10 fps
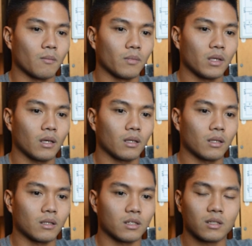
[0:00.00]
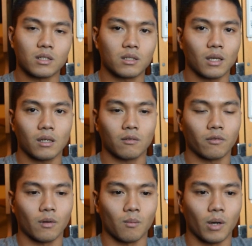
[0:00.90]
yeah, just take it
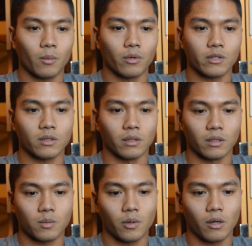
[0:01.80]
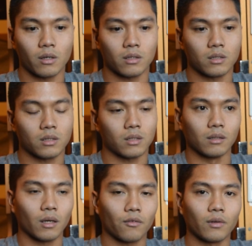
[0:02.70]
from my personal experience, and
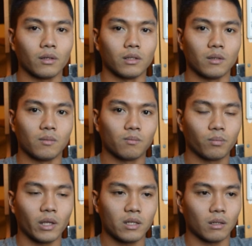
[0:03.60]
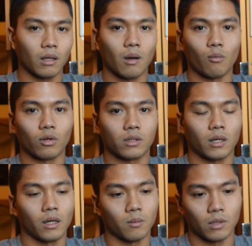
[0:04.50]
definitely place a lot more
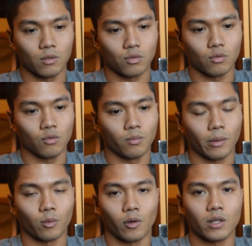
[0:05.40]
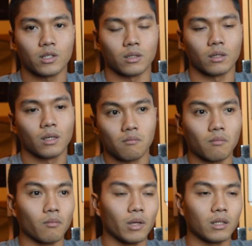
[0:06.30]
time into preparation.
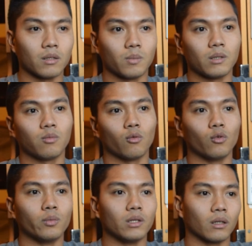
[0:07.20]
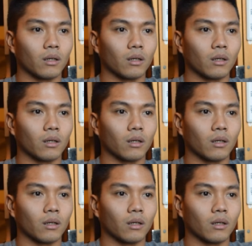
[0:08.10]
Many people will be in